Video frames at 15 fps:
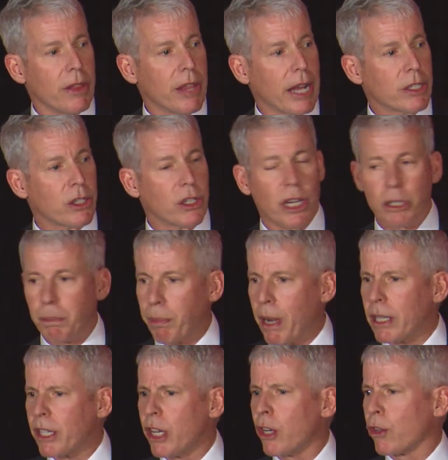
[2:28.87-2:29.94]
That's just
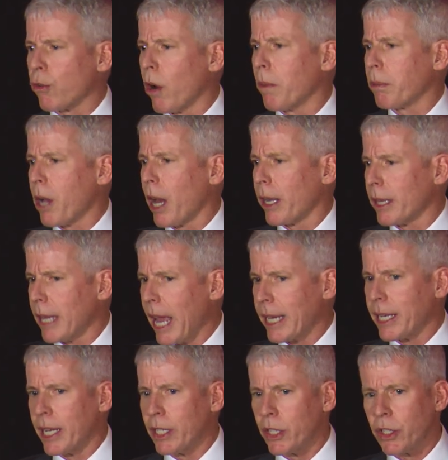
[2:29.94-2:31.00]
President Trump got
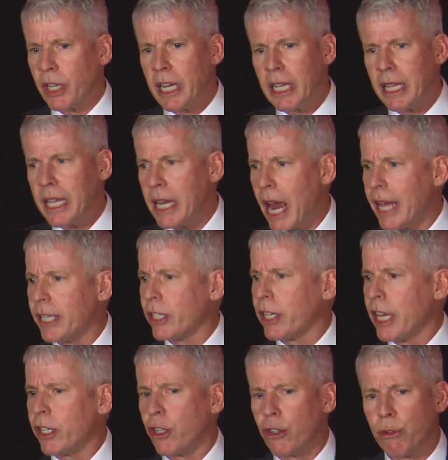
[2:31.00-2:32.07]
elected seeing the United
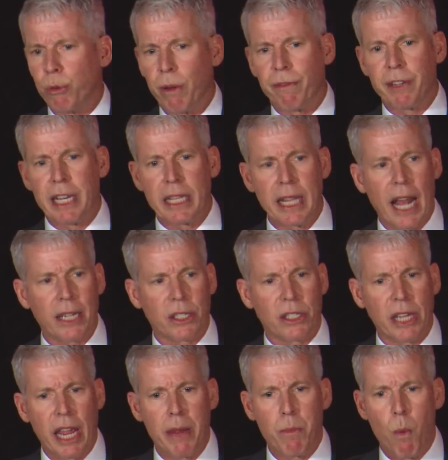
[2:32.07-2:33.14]
States drifting that
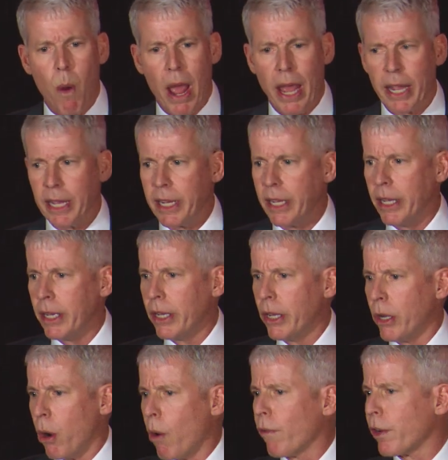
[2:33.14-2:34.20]
same way.
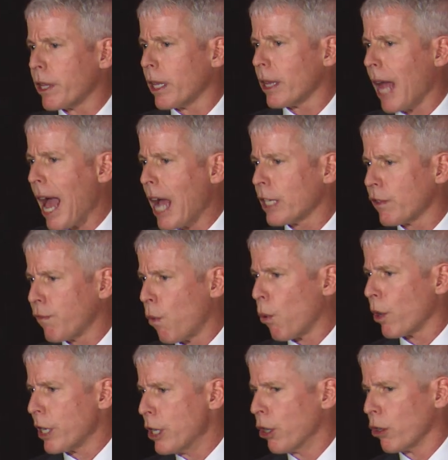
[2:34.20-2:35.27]
Over the last
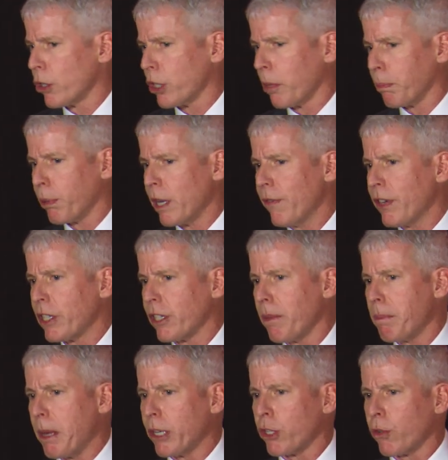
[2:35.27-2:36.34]
4 years, the previous
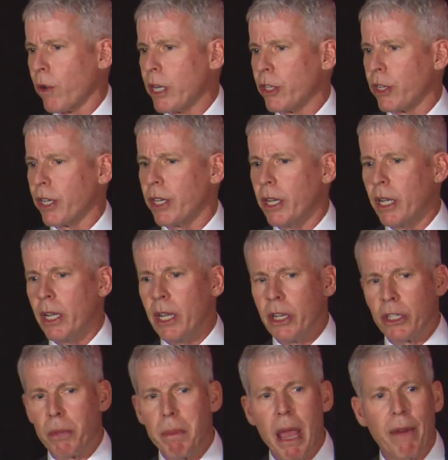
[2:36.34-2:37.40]
administration,
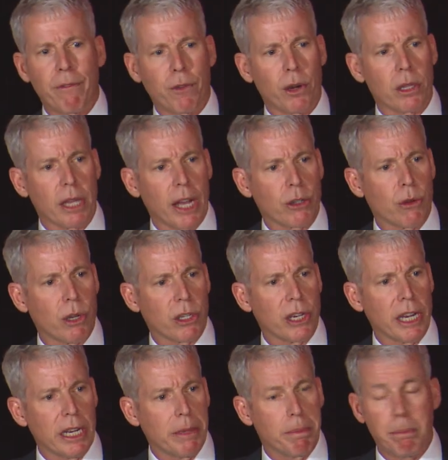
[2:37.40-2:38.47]
demand for
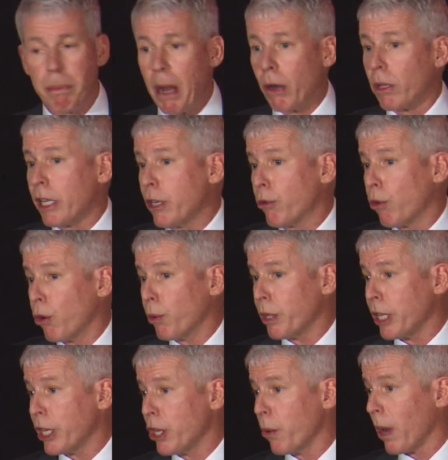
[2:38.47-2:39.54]
electricity barely grew
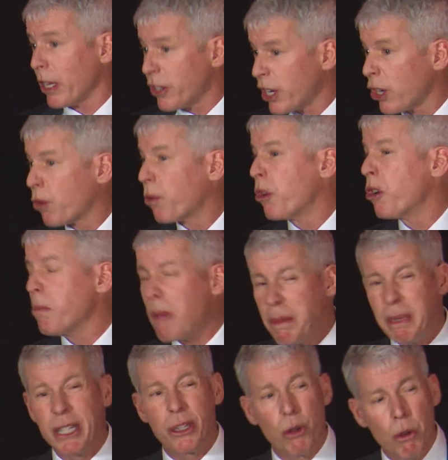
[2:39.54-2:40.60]
in the U.S. It grew
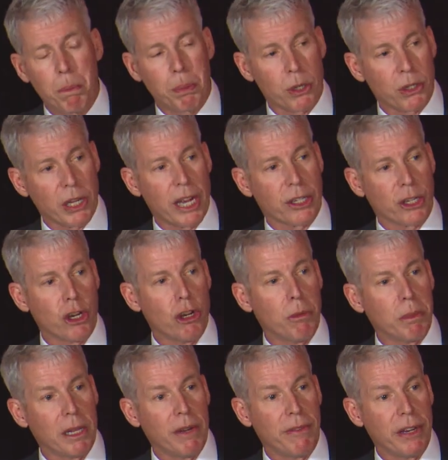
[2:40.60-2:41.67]
maybe
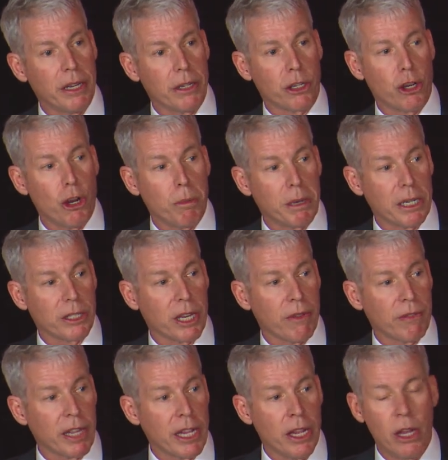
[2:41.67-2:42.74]
2%
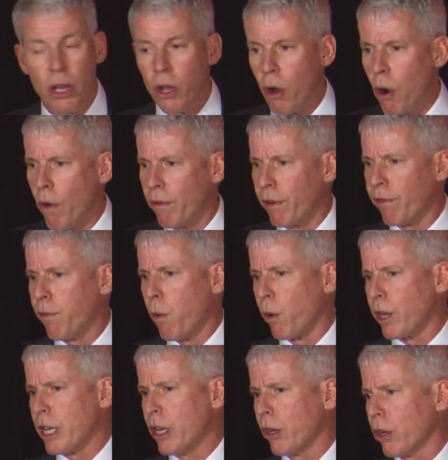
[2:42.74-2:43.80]
cumulatively over
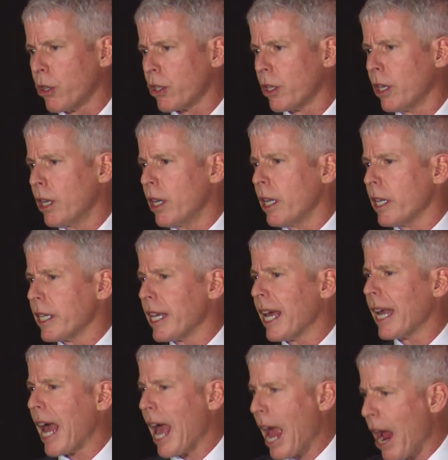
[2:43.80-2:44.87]
4 years,
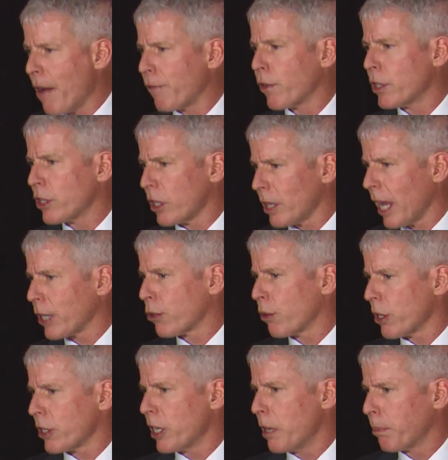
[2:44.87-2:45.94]
yet average
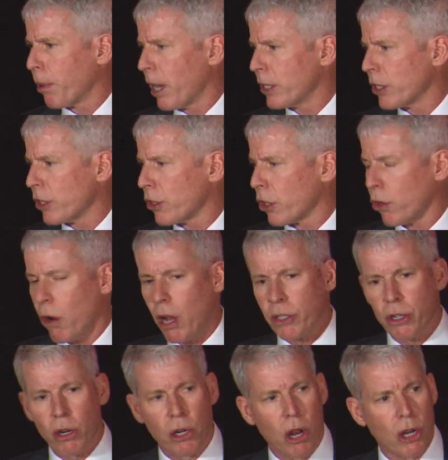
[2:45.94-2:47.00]
electricity prices
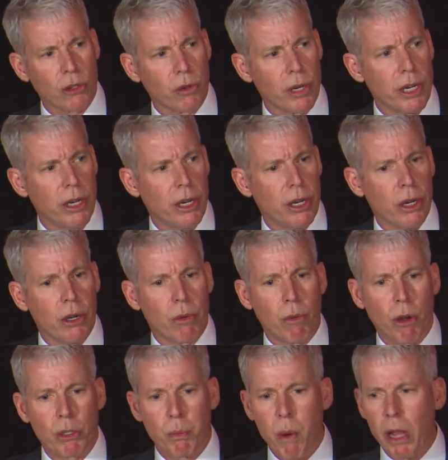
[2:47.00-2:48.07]
across our country
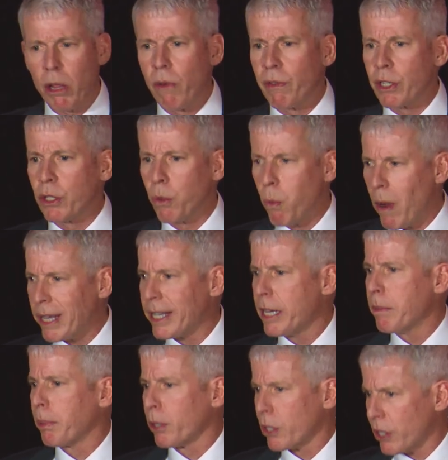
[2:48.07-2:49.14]
rose well over
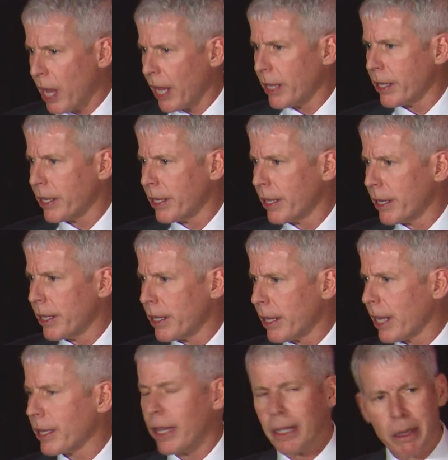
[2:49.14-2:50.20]
20%.
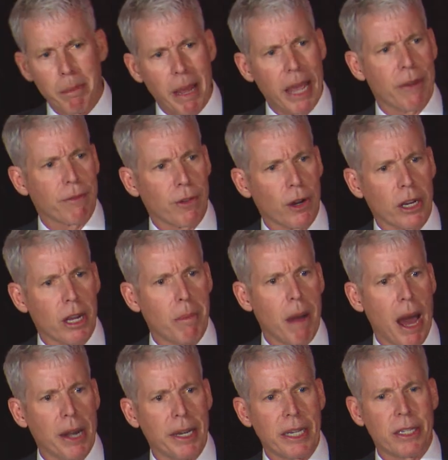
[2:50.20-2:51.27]
The demand for a
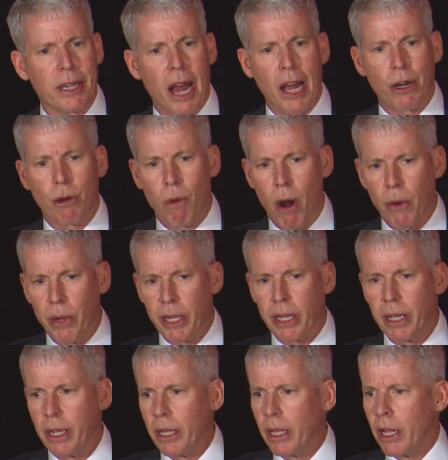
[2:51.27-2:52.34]
commodity is not
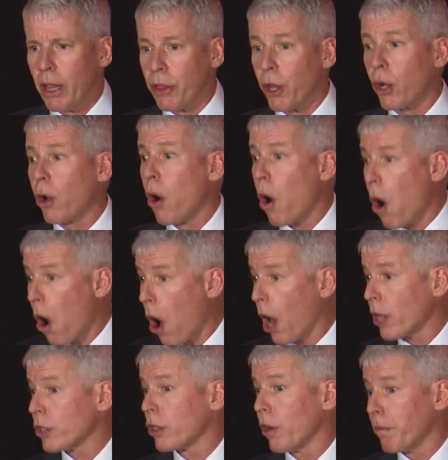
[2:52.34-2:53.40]
growing. The
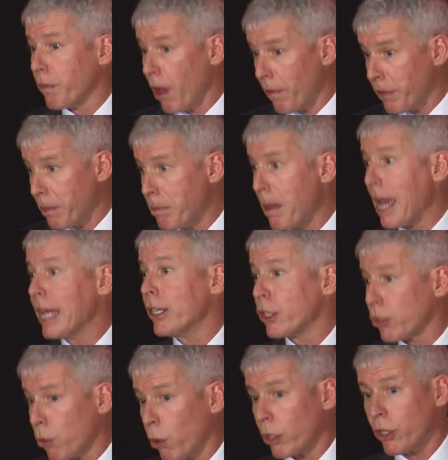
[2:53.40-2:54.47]
cost of the main
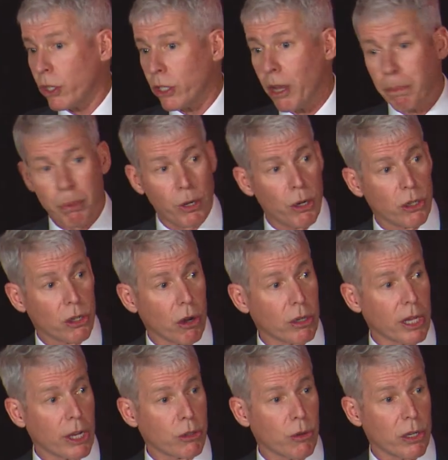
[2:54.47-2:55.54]
sources that produce our
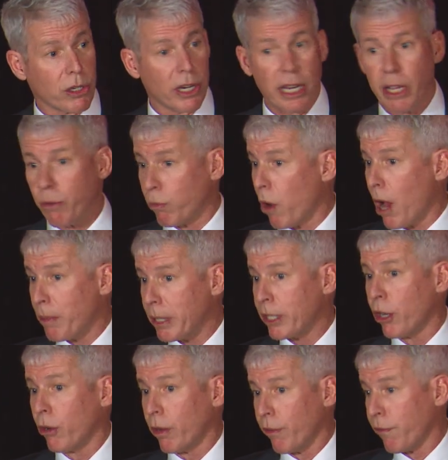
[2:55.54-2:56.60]
electricity in raw
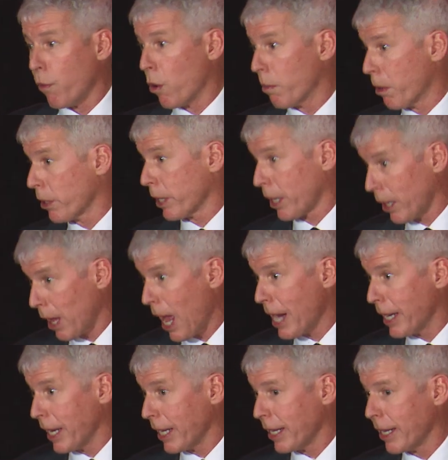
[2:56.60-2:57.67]
material form are
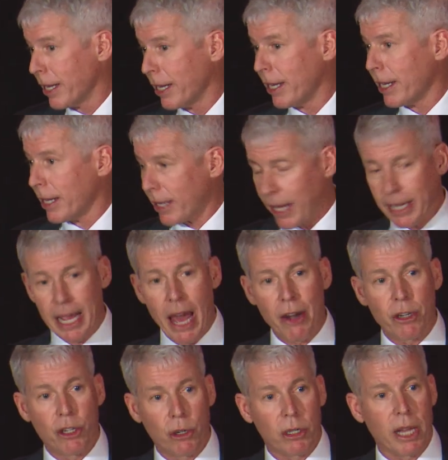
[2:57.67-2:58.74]
declining. How
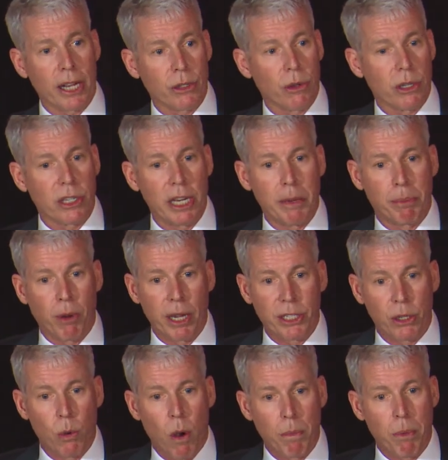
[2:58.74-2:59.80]
does your electricity
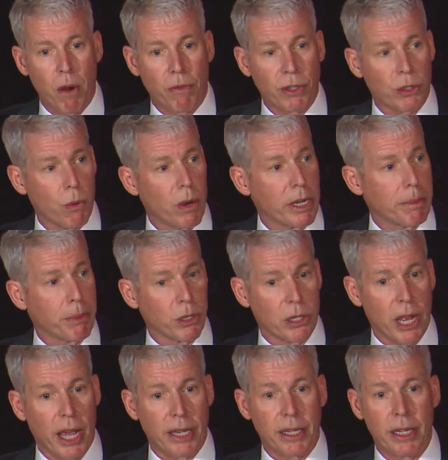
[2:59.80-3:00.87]
price go up over
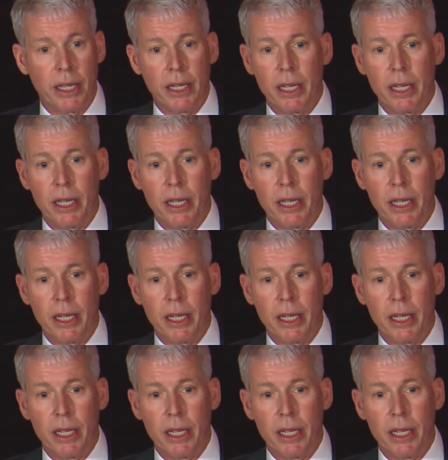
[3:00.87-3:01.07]
20%?